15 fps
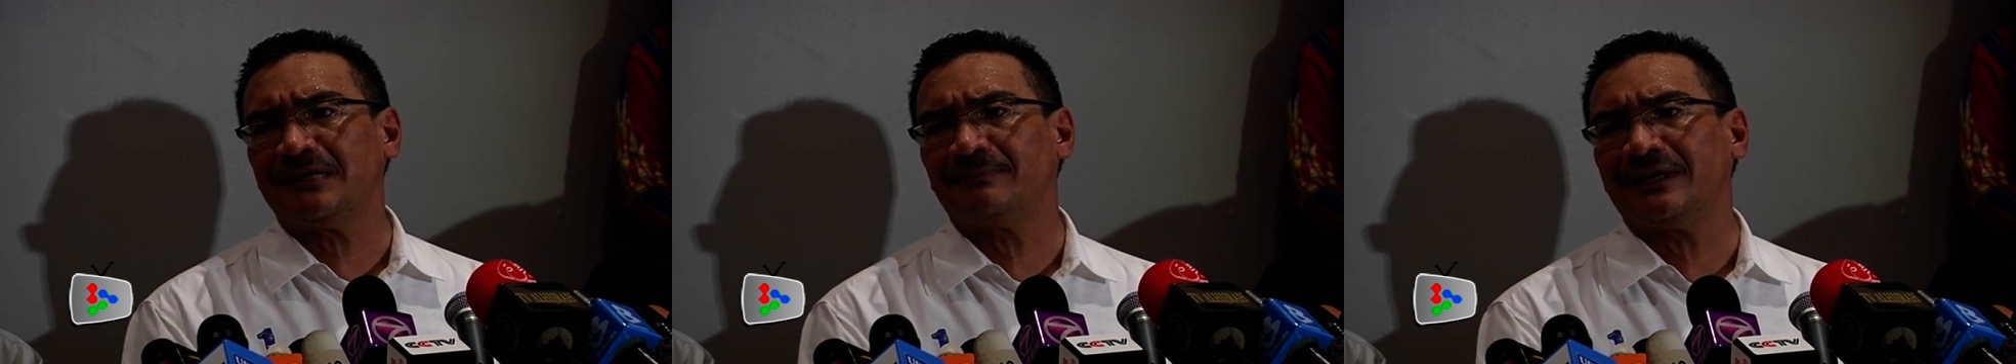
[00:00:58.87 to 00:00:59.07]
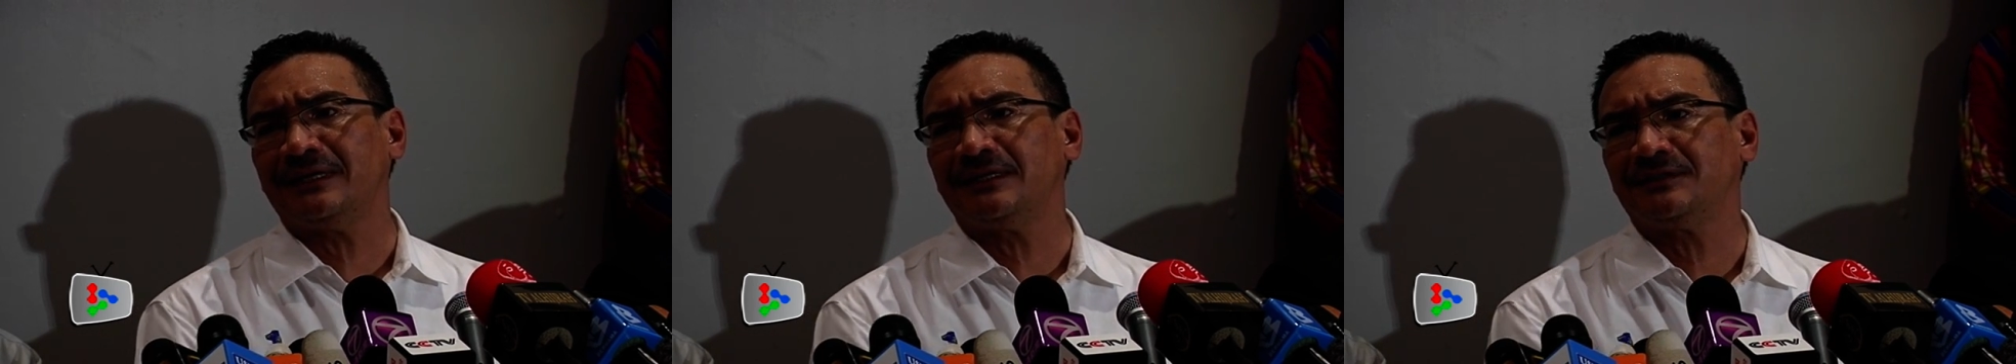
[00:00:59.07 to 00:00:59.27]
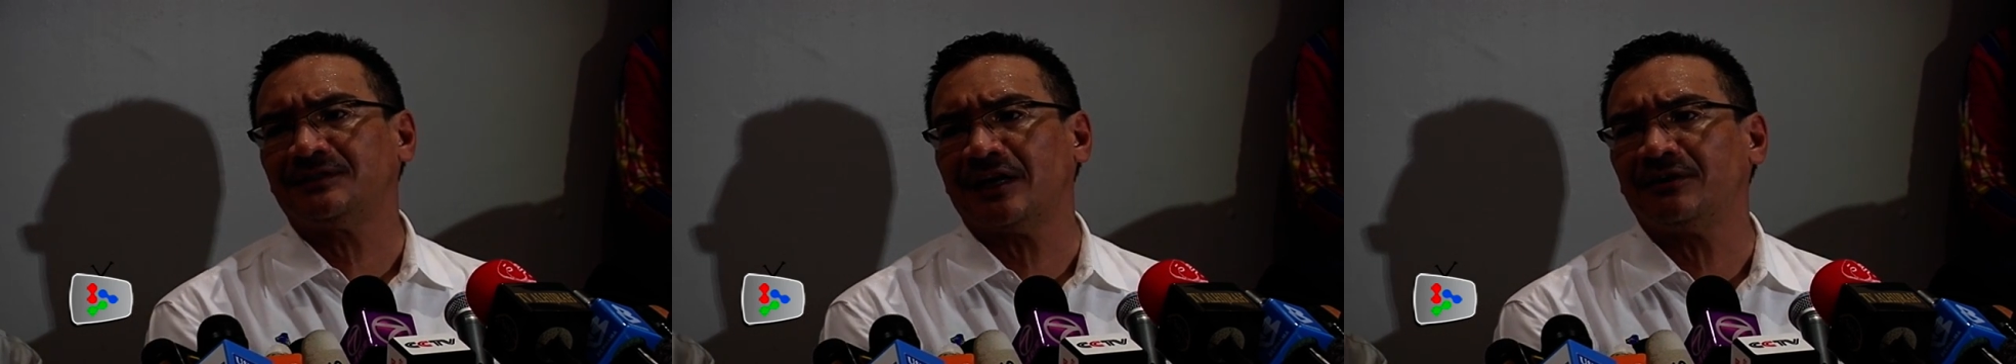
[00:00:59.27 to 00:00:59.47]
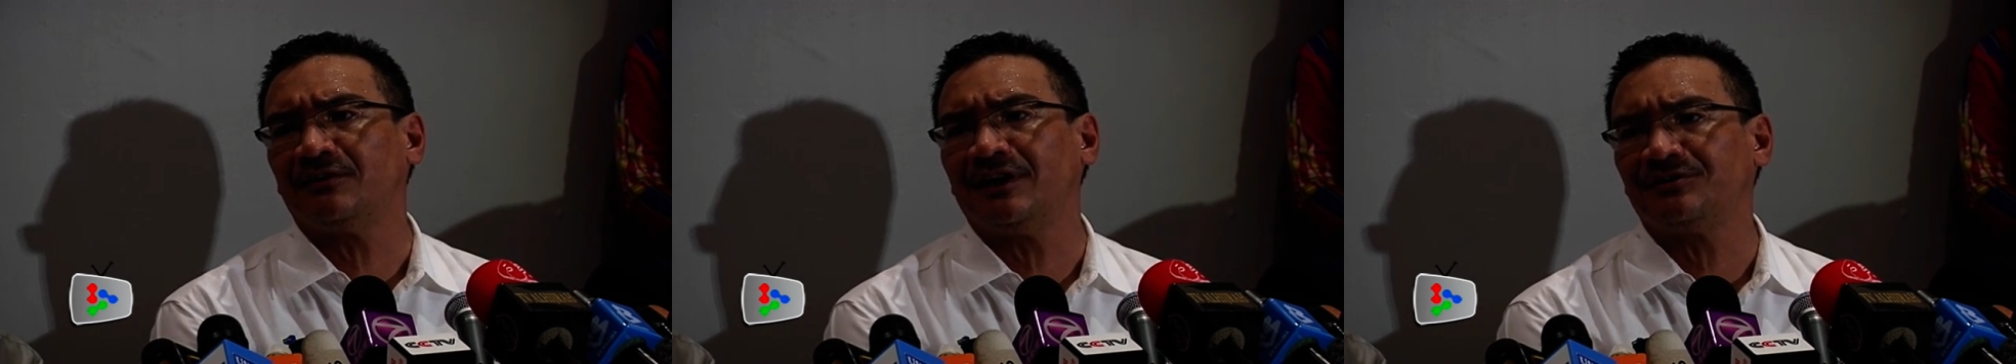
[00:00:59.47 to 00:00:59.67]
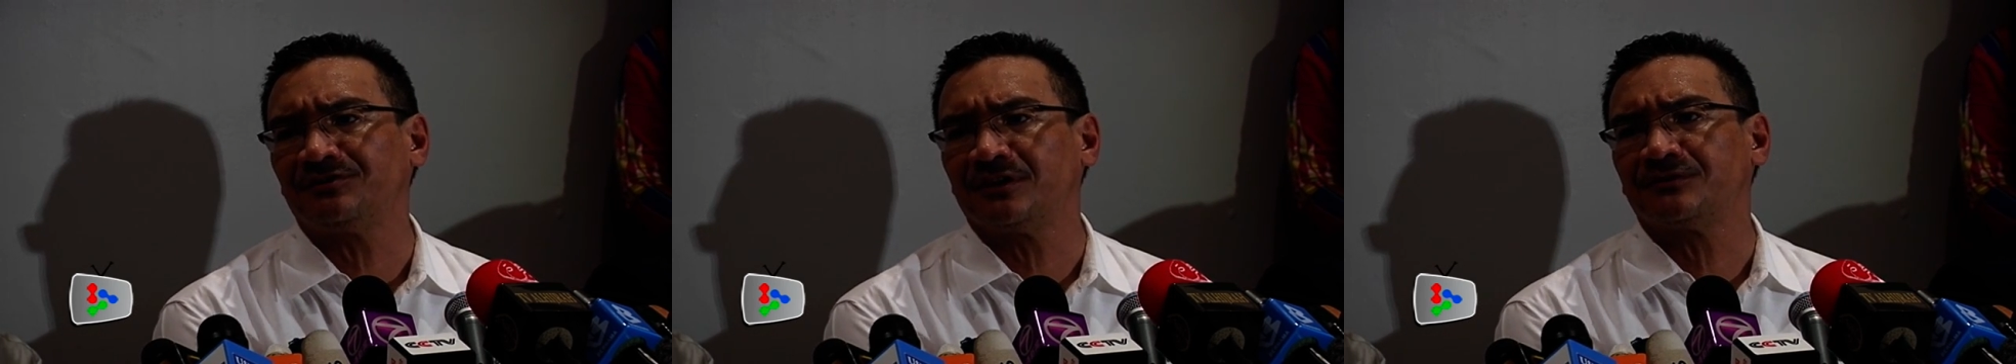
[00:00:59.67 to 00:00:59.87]
many
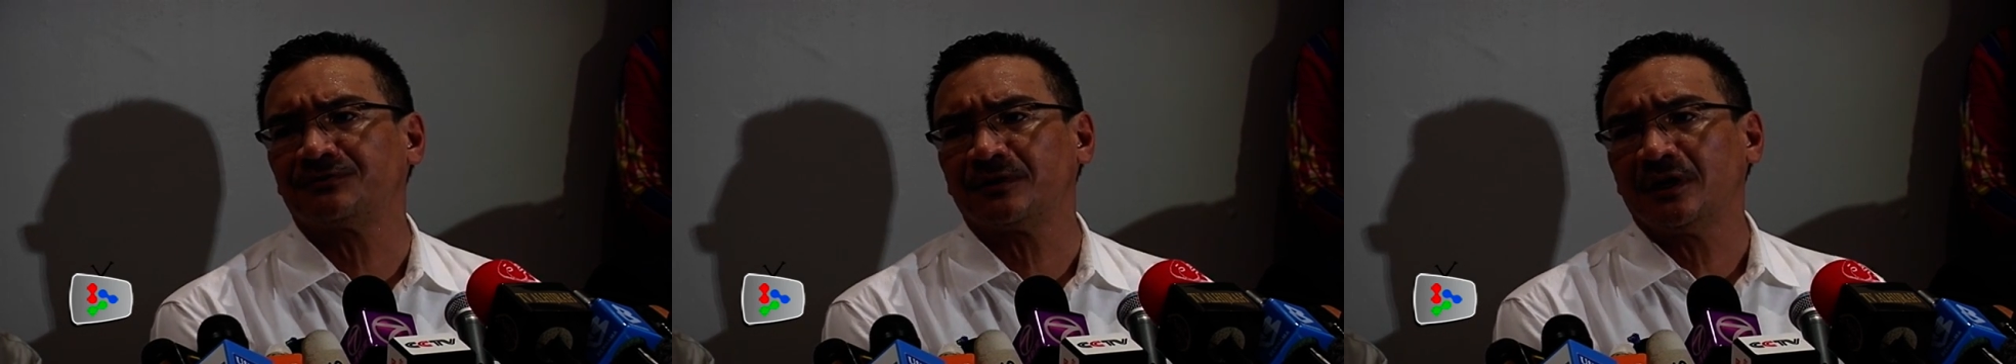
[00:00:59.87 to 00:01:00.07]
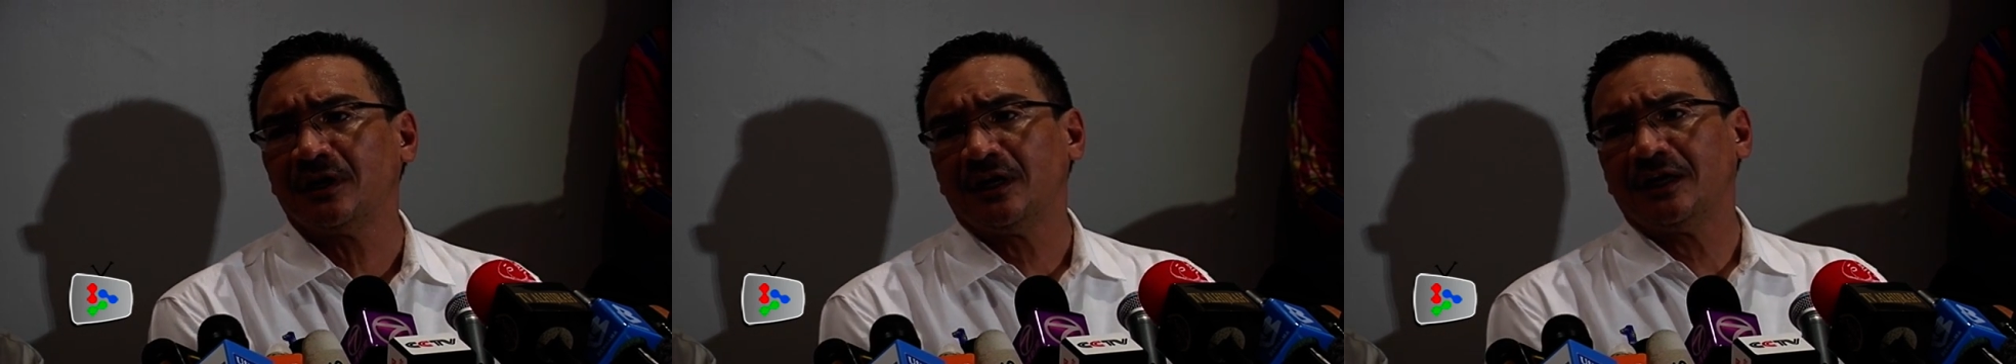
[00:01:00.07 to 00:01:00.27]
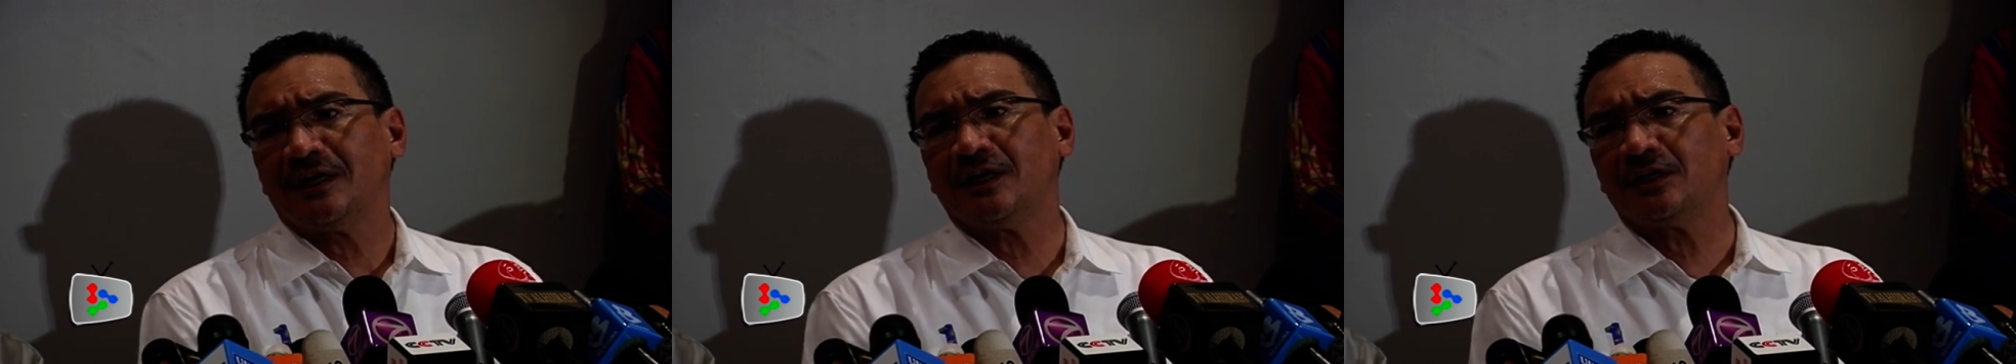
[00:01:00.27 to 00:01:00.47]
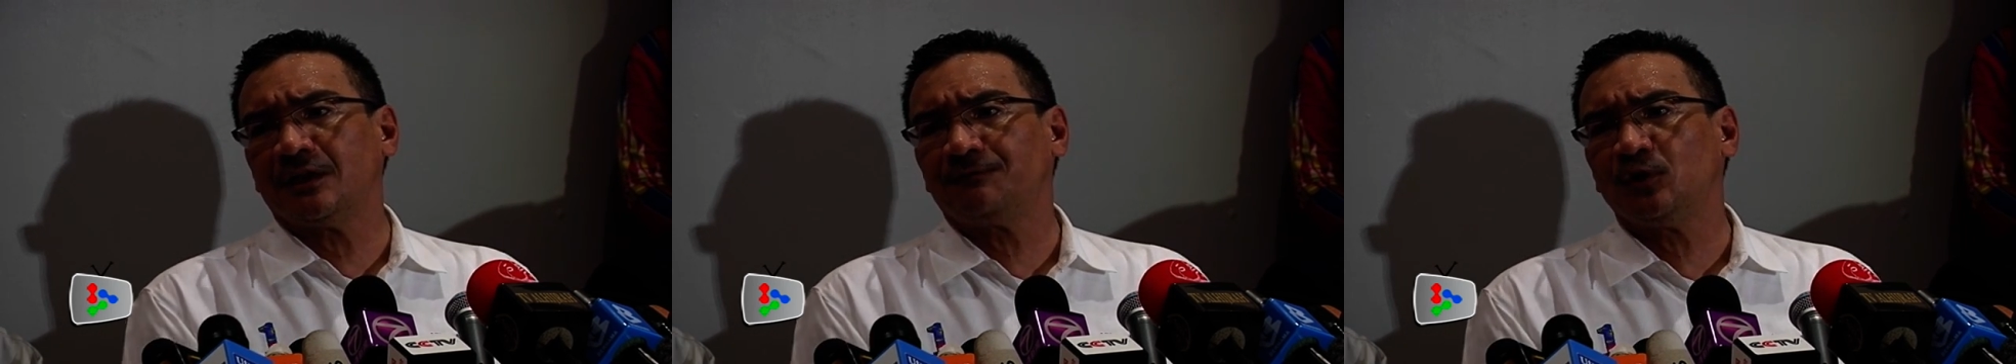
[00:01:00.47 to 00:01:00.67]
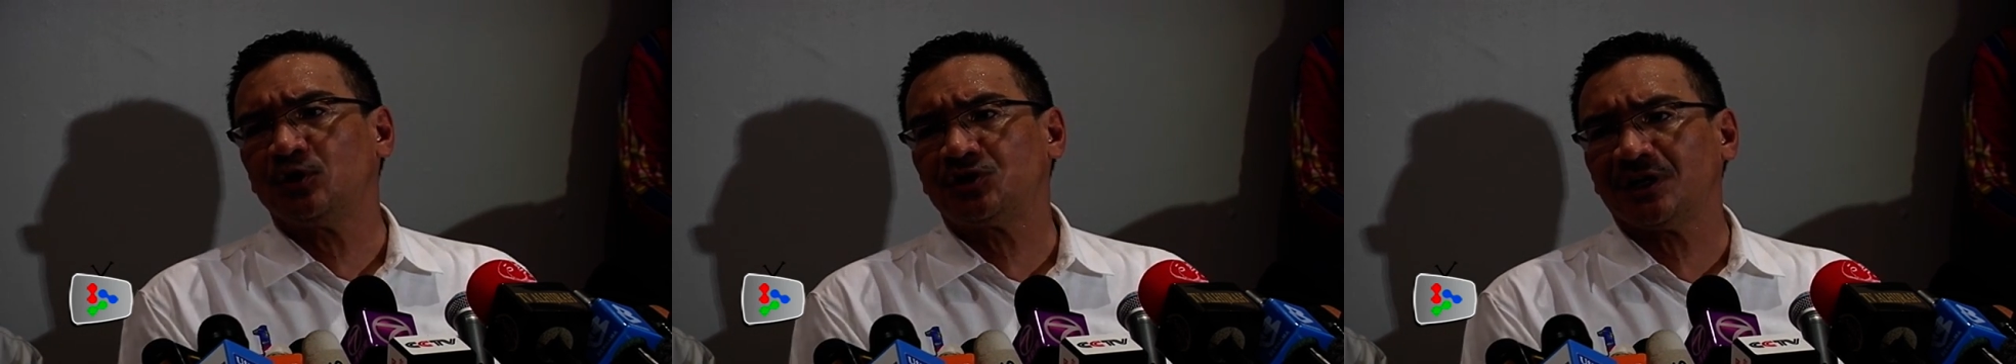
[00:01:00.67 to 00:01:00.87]
generations in the
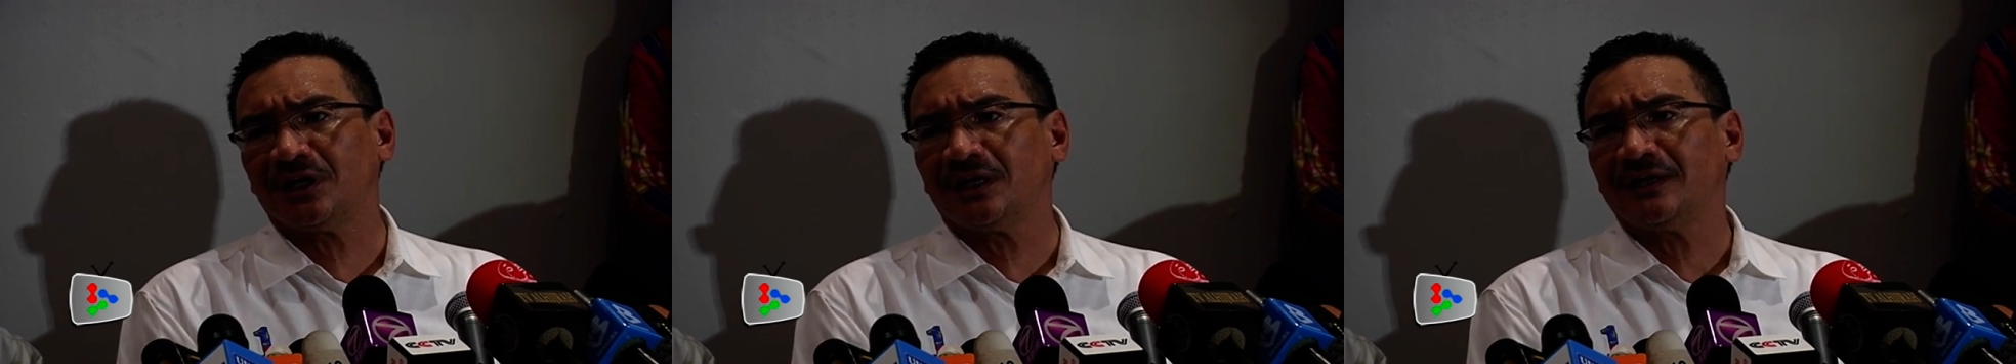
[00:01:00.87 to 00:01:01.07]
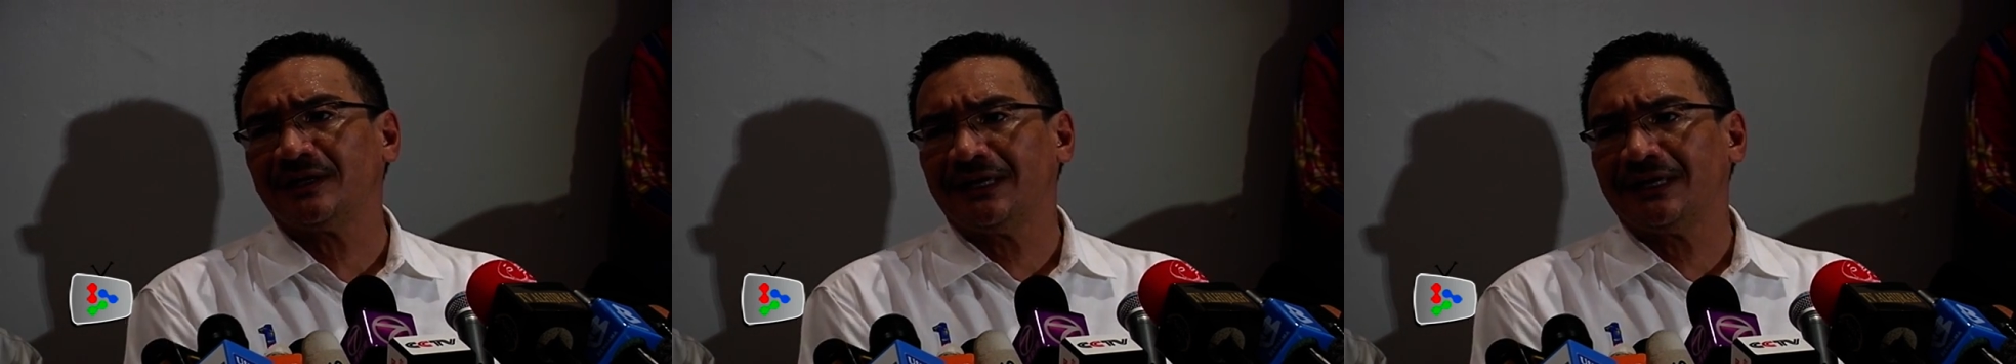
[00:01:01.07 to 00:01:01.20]
future